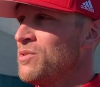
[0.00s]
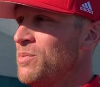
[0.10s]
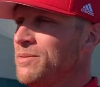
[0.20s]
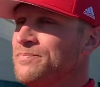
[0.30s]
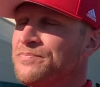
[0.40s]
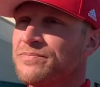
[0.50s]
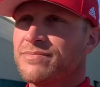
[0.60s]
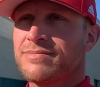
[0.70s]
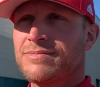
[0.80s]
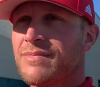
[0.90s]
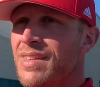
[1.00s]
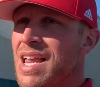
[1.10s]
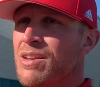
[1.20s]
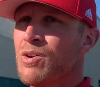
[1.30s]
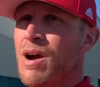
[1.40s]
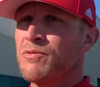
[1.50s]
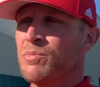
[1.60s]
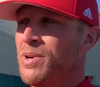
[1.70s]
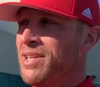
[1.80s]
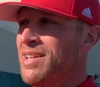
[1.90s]
But I don't know, after we
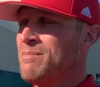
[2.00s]
played today,